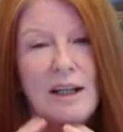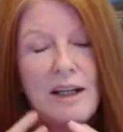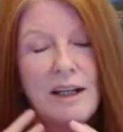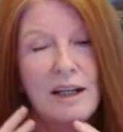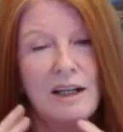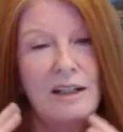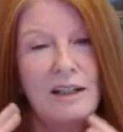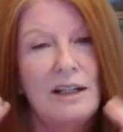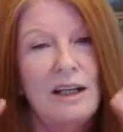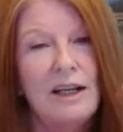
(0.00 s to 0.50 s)

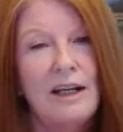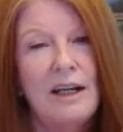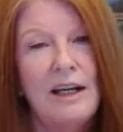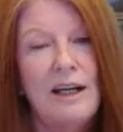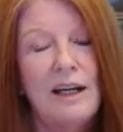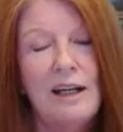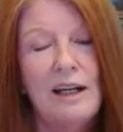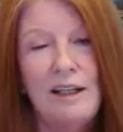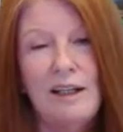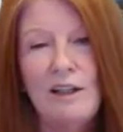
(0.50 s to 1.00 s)
And
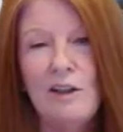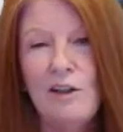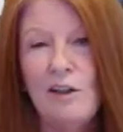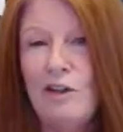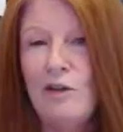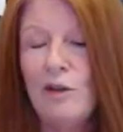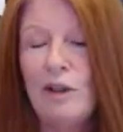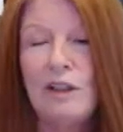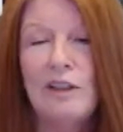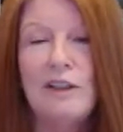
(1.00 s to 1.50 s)

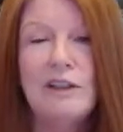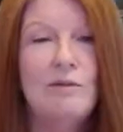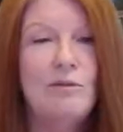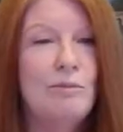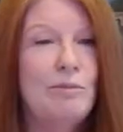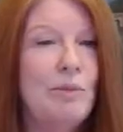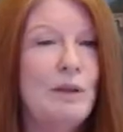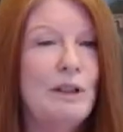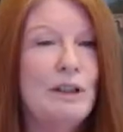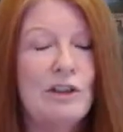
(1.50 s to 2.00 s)
you can
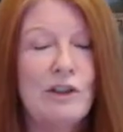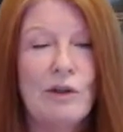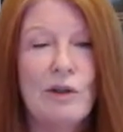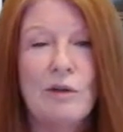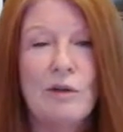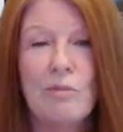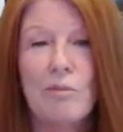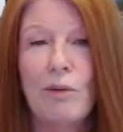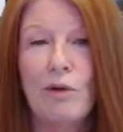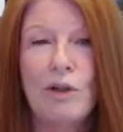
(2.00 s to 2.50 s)
picture
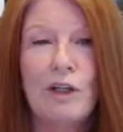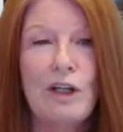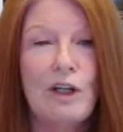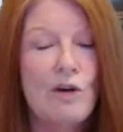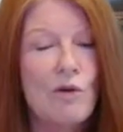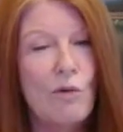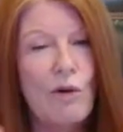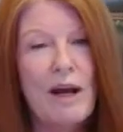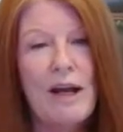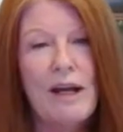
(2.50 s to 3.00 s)
it
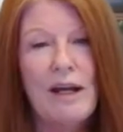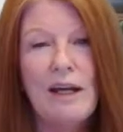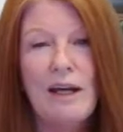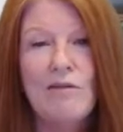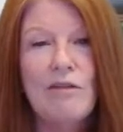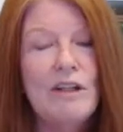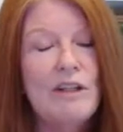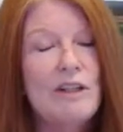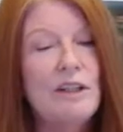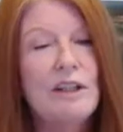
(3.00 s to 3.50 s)
burning away
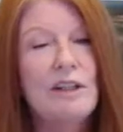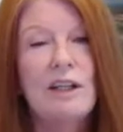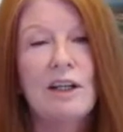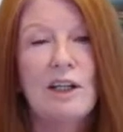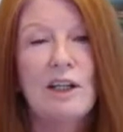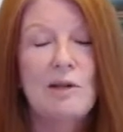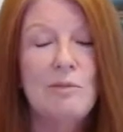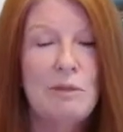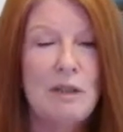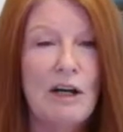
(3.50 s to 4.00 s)
everything
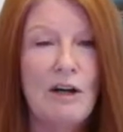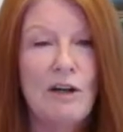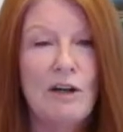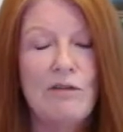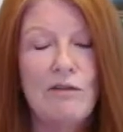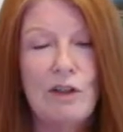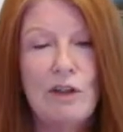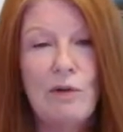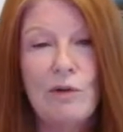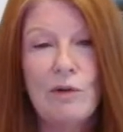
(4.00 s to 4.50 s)
that comes out
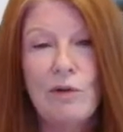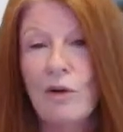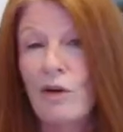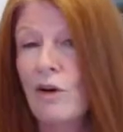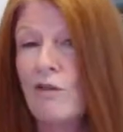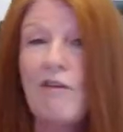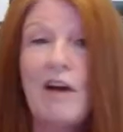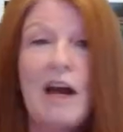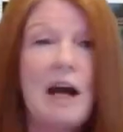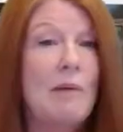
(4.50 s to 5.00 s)
of you,
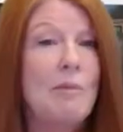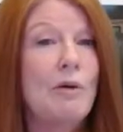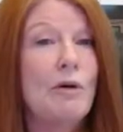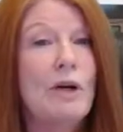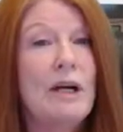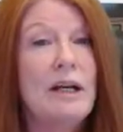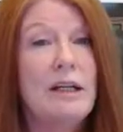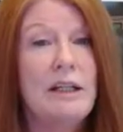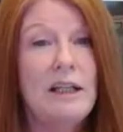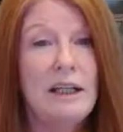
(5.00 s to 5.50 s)
or
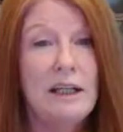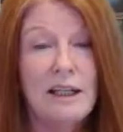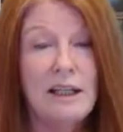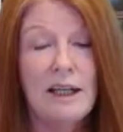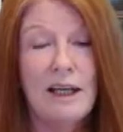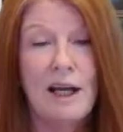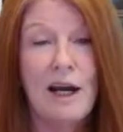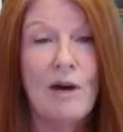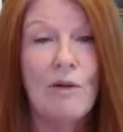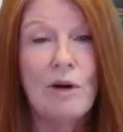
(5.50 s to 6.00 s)
evaporating
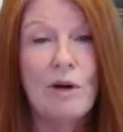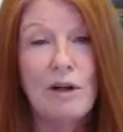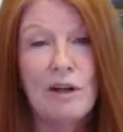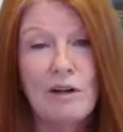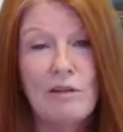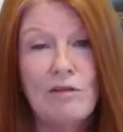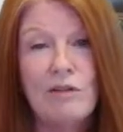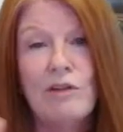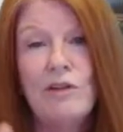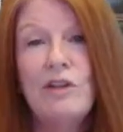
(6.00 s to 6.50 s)
it,
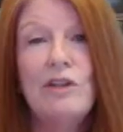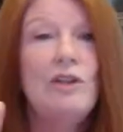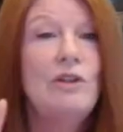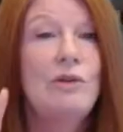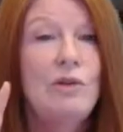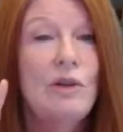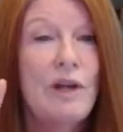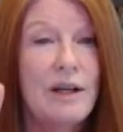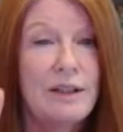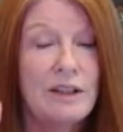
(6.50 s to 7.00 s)
however
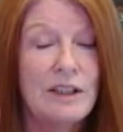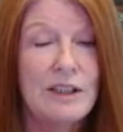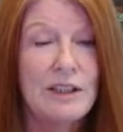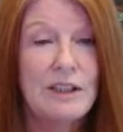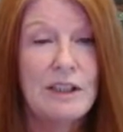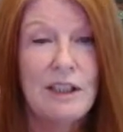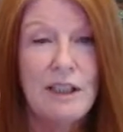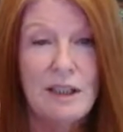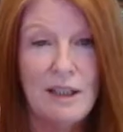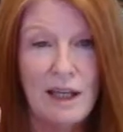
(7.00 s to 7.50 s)
you like to
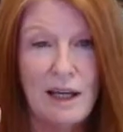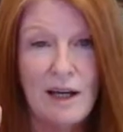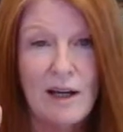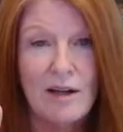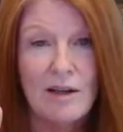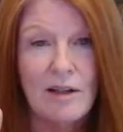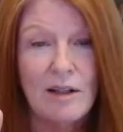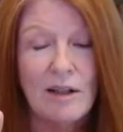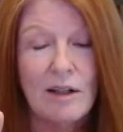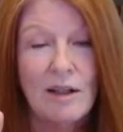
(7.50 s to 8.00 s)
see
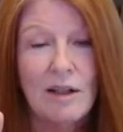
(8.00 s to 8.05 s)
that.